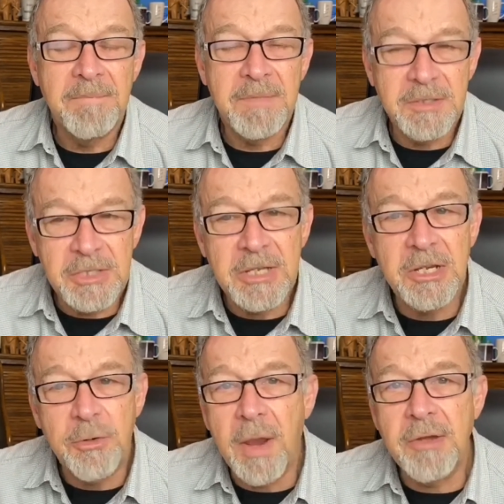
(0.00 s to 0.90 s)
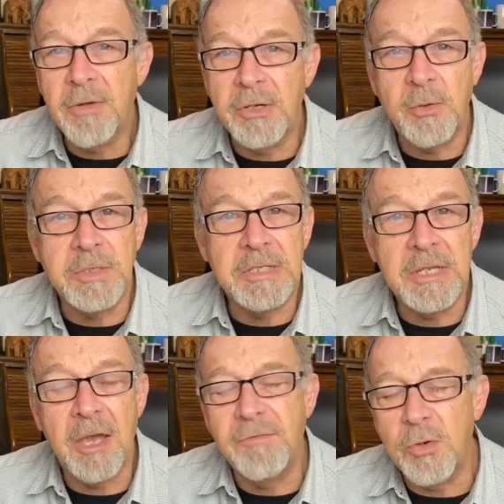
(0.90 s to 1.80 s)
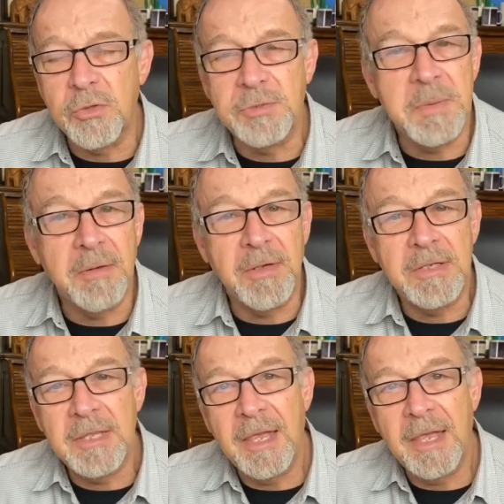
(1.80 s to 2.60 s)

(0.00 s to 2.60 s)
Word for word: Send a greater anointing of your spirit